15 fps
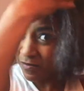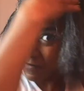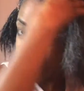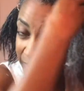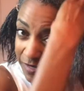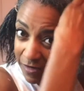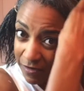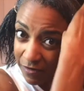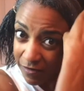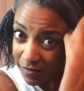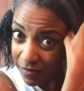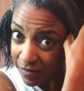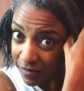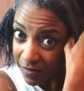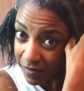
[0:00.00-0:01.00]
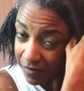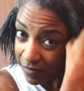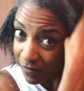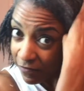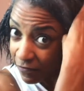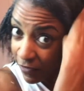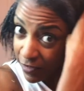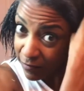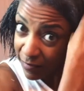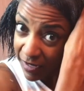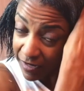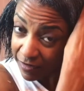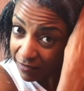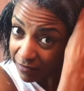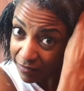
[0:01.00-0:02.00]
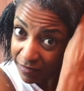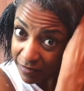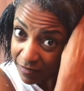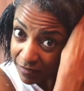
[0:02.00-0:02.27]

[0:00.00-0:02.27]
Right here, front of my hair.